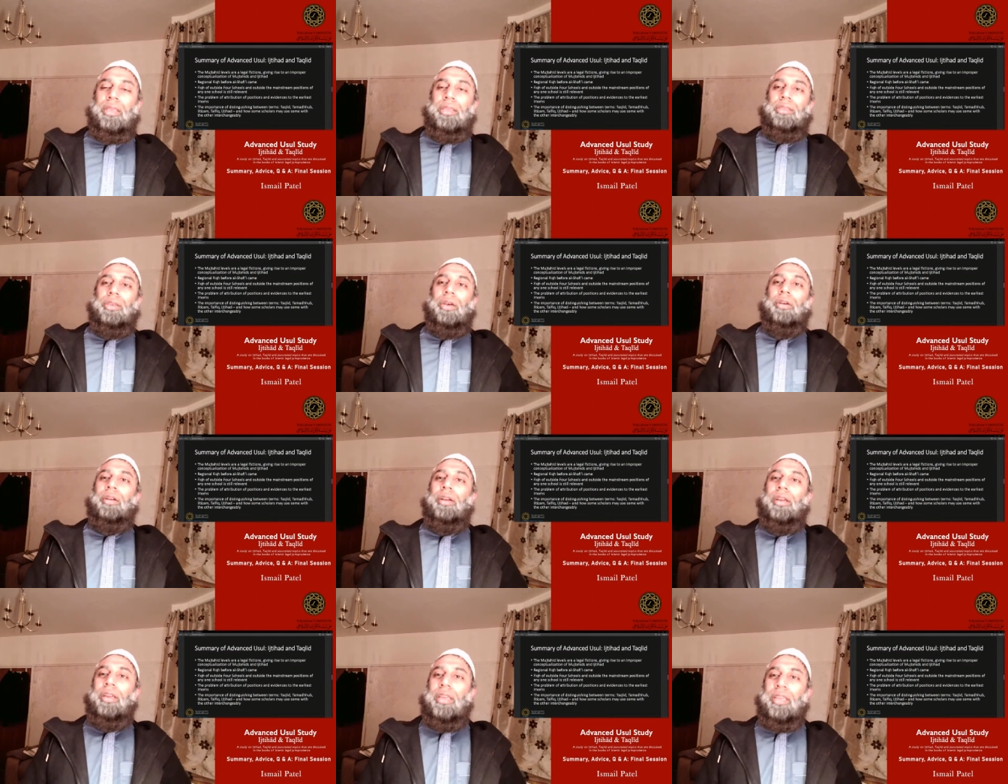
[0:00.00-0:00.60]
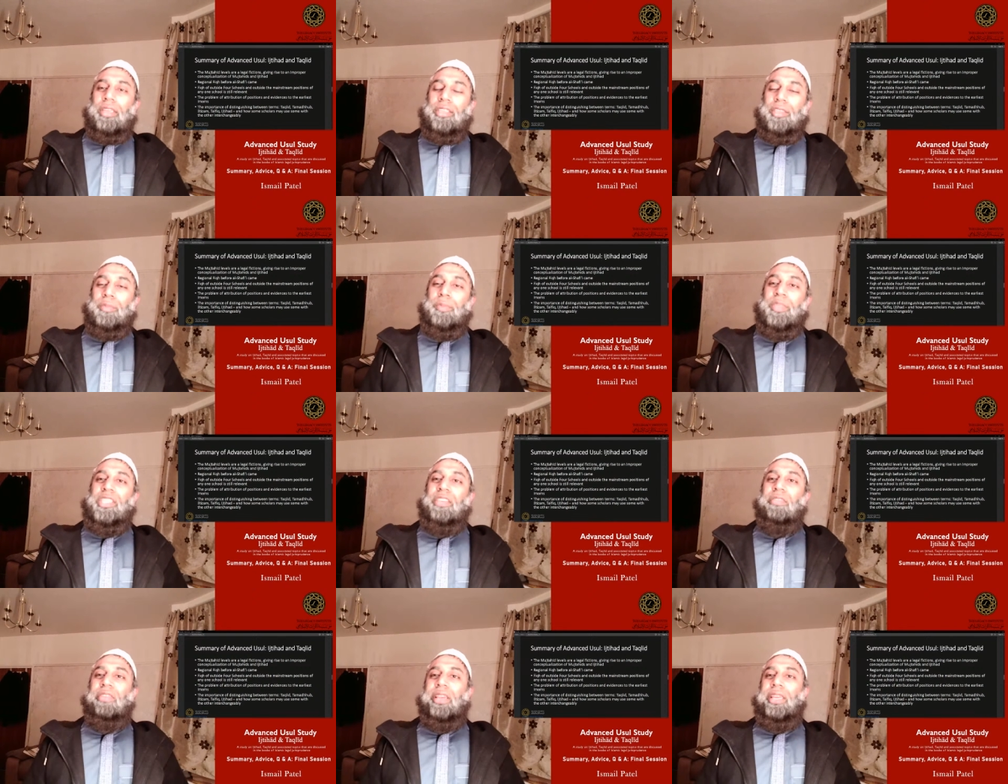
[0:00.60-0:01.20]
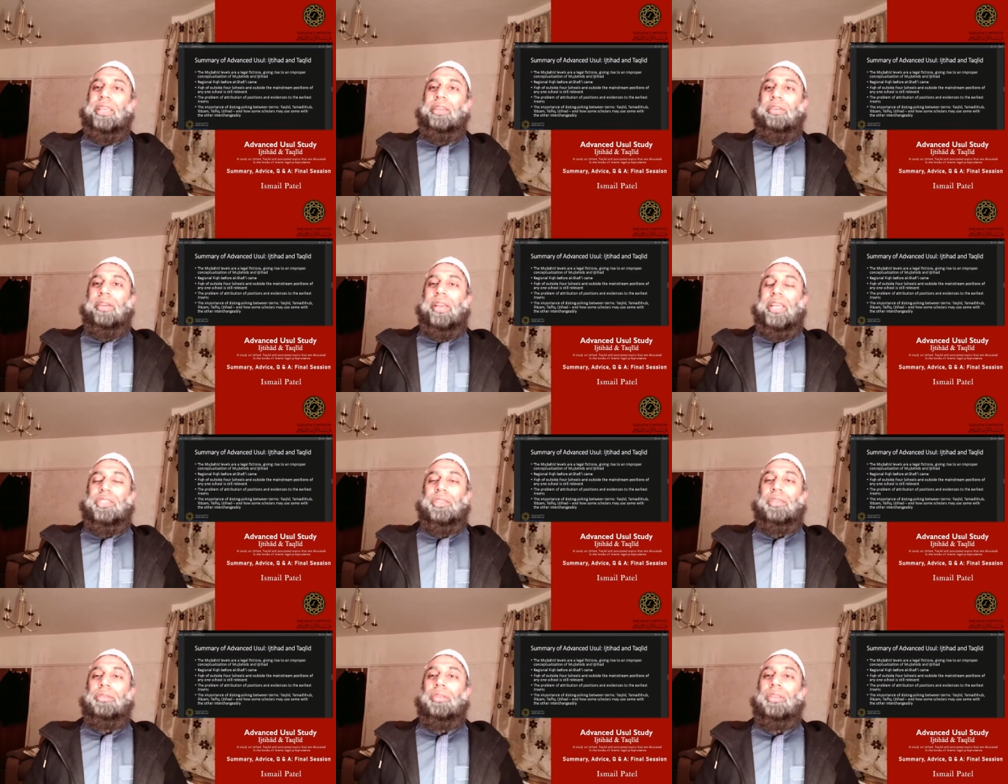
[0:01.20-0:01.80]
So specifically in
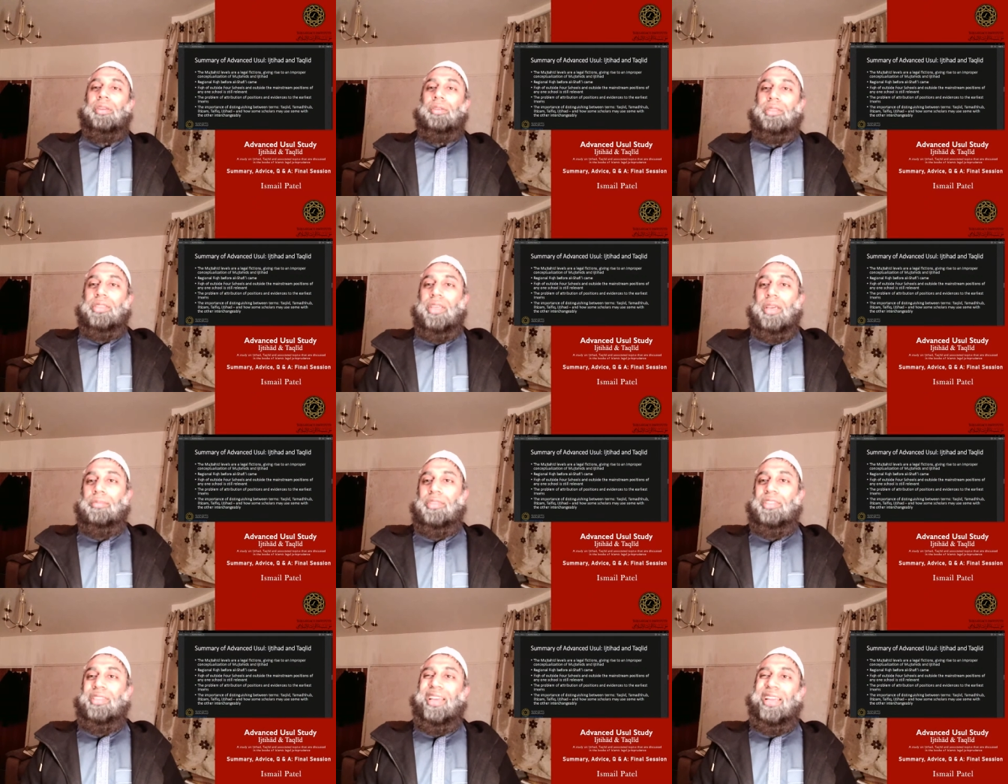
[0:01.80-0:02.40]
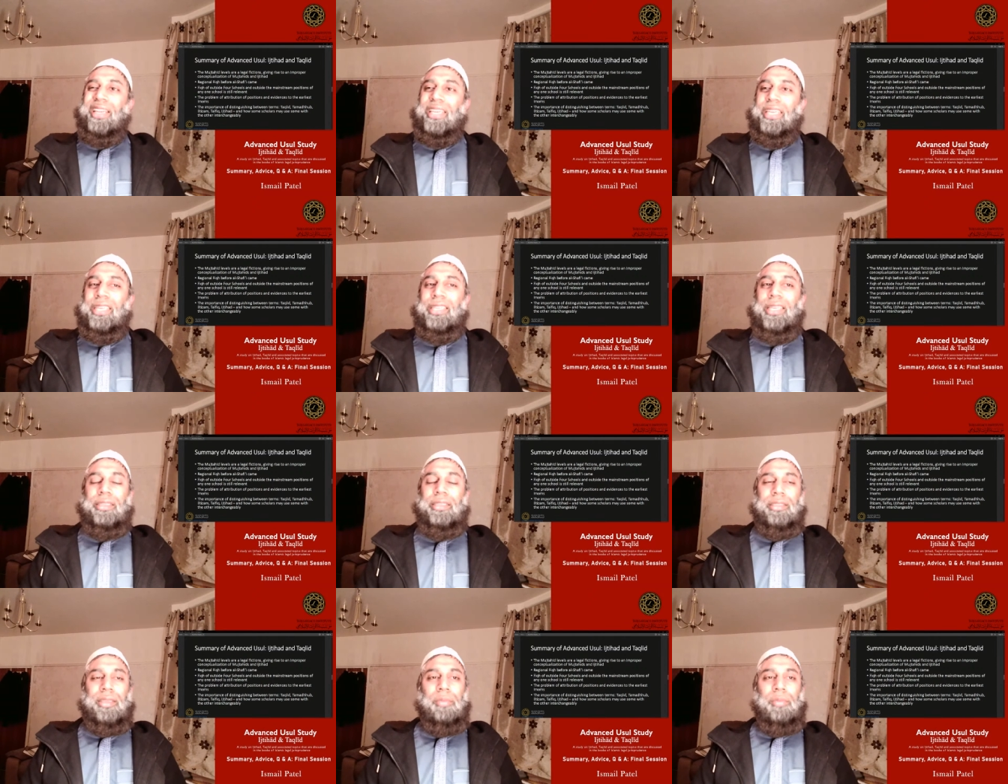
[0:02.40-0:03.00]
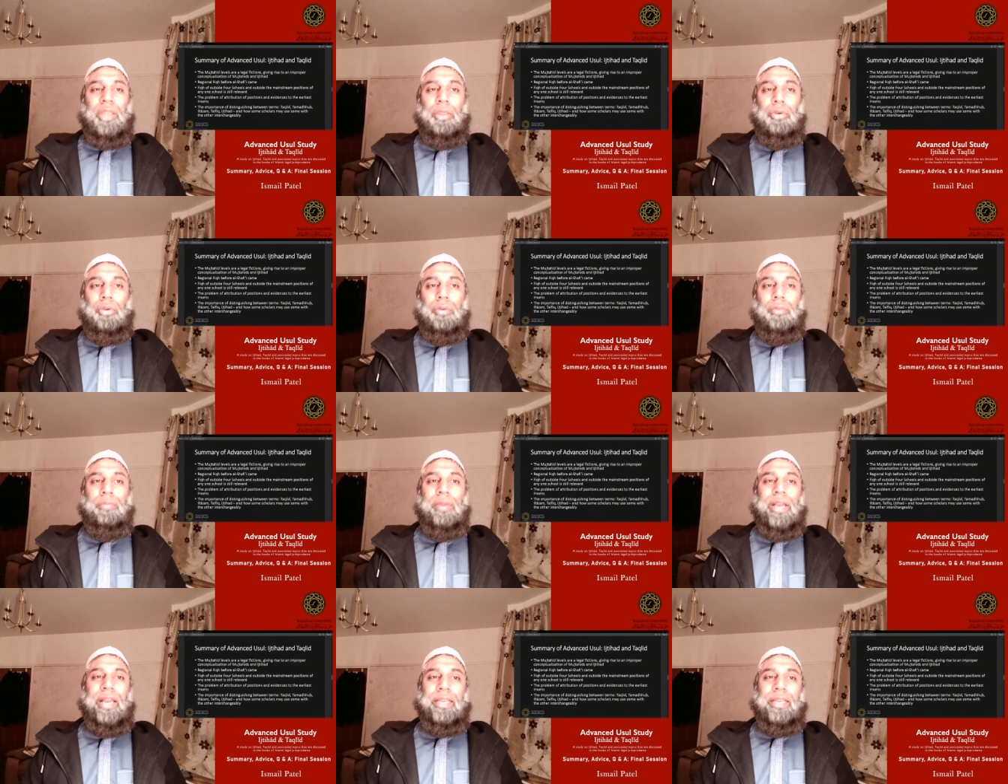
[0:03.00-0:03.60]
relation to the terms taqlid and
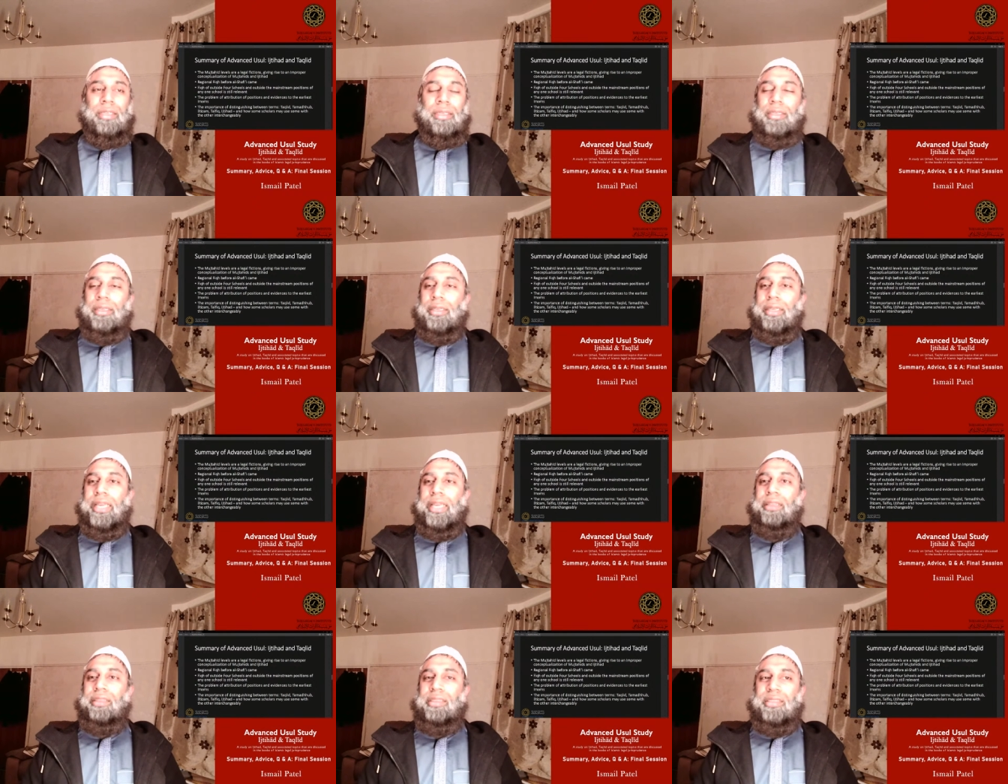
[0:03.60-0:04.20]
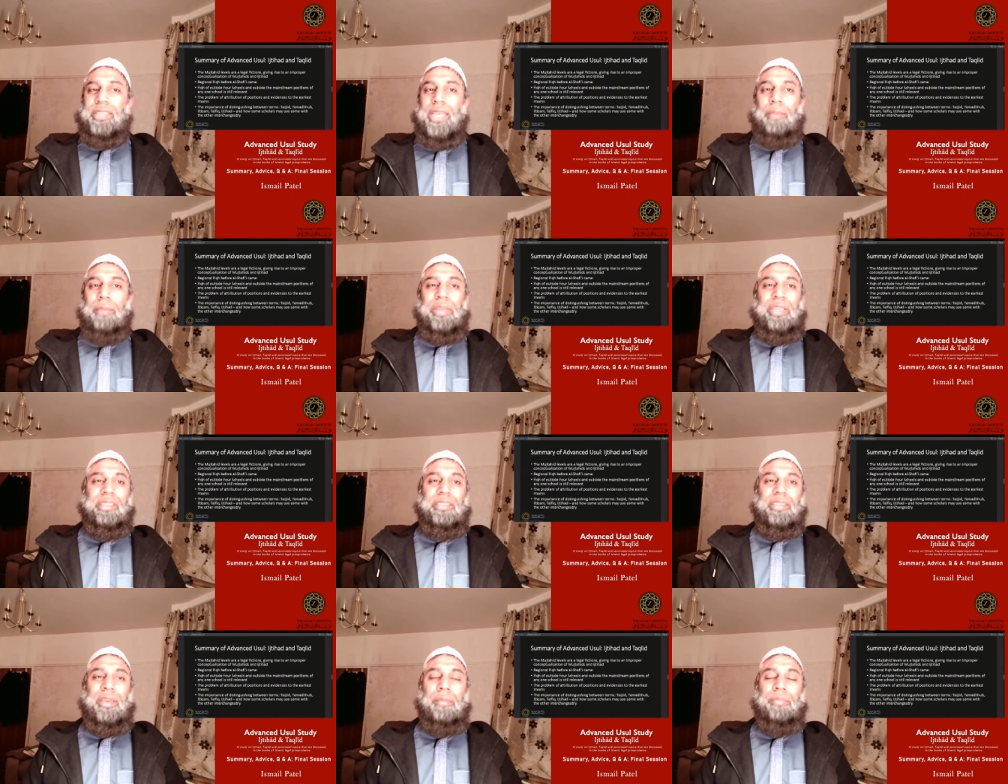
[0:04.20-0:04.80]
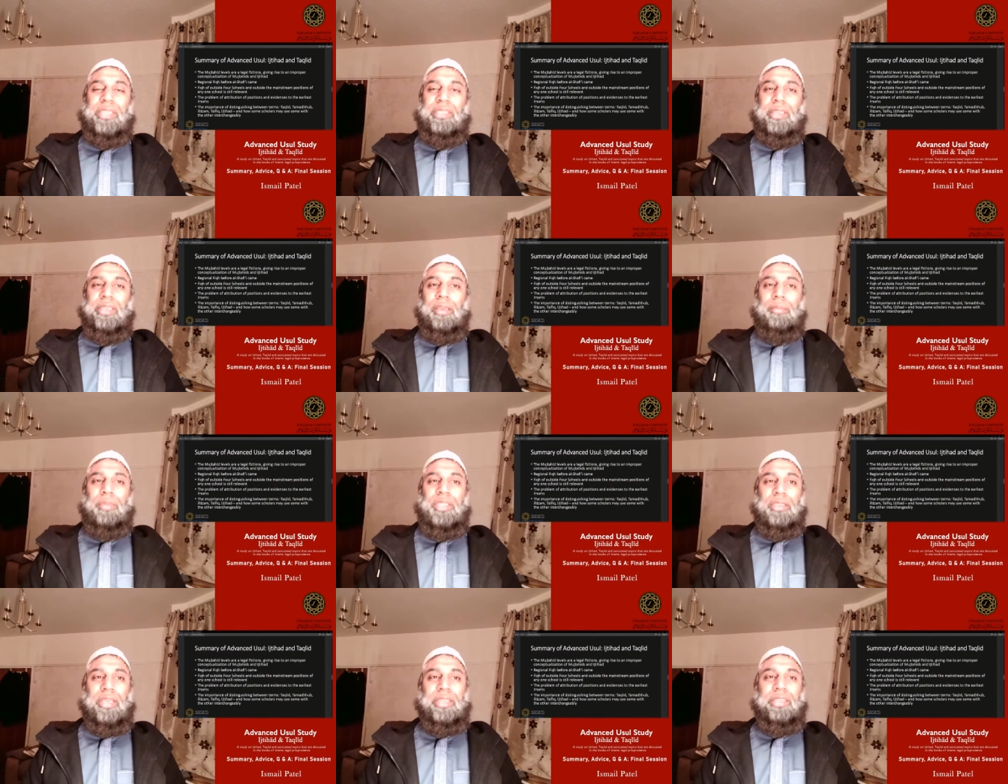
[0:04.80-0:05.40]
tamadhub and iltizam
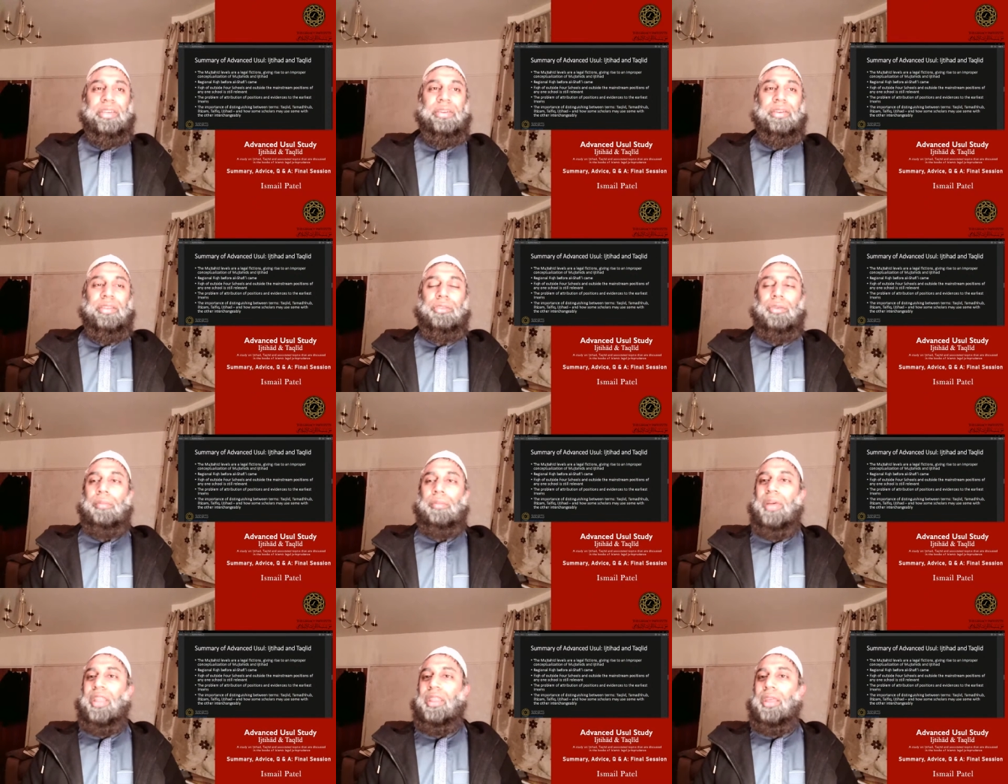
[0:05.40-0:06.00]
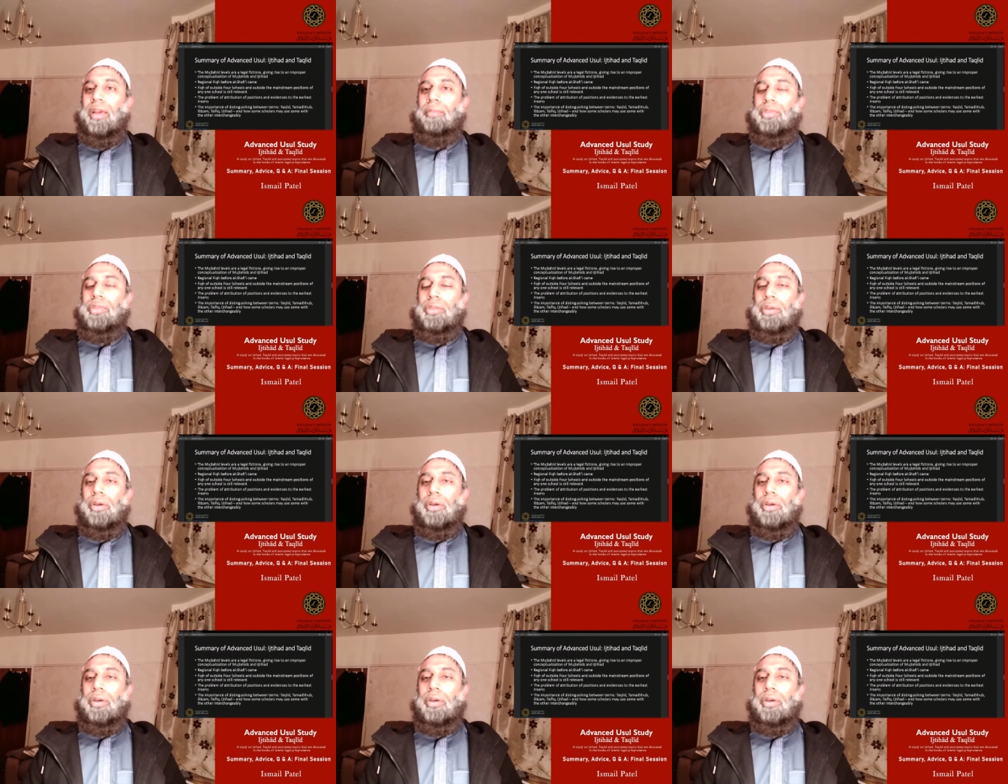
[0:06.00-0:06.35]
basically means adhering to a madhab.